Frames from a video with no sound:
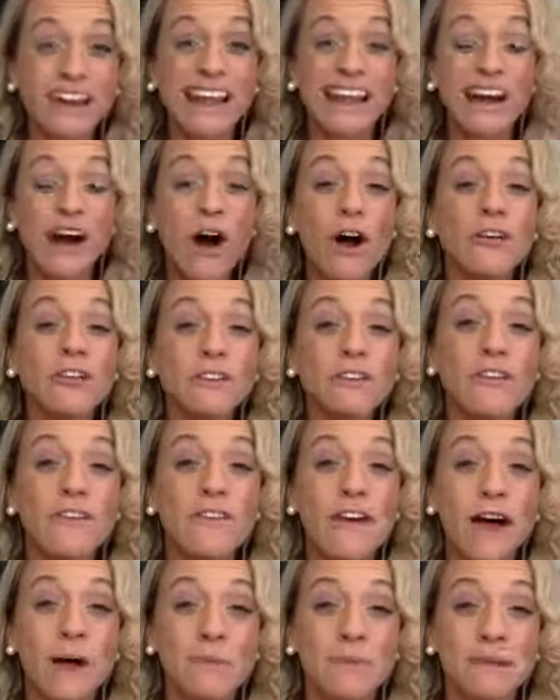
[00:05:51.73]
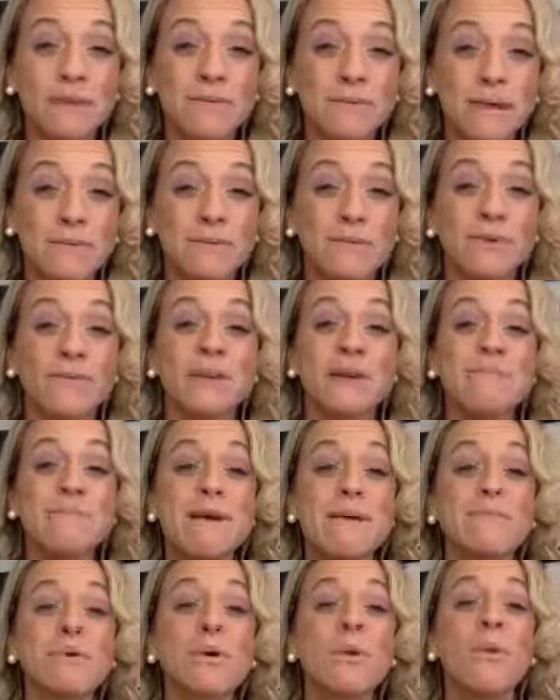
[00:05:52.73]
And I also love helping people
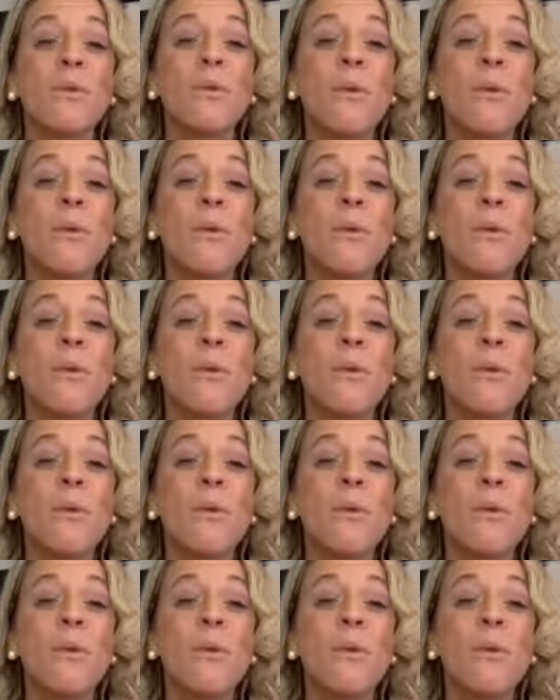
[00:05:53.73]
remember